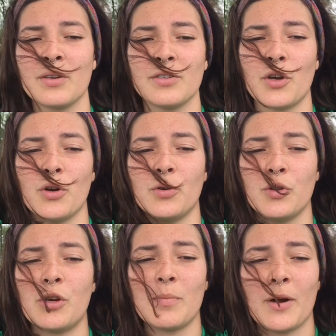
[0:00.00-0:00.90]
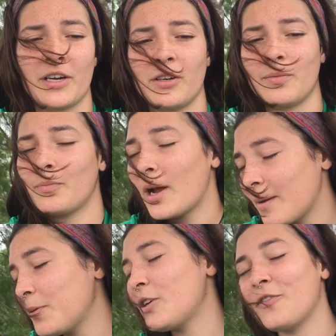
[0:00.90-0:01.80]
So you can prep
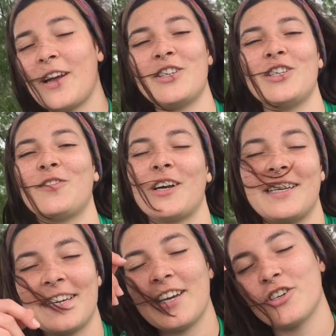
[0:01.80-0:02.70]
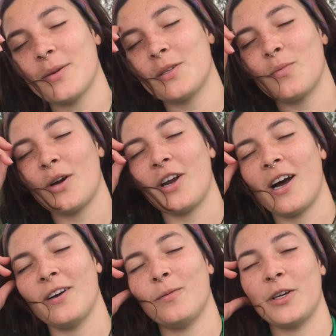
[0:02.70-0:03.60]
your veggies for any day trips and
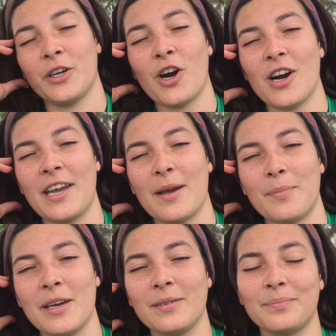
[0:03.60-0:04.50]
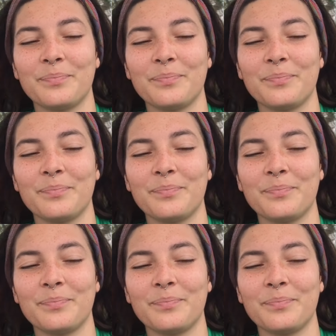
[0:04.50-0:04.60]
whatnot when you're car camping.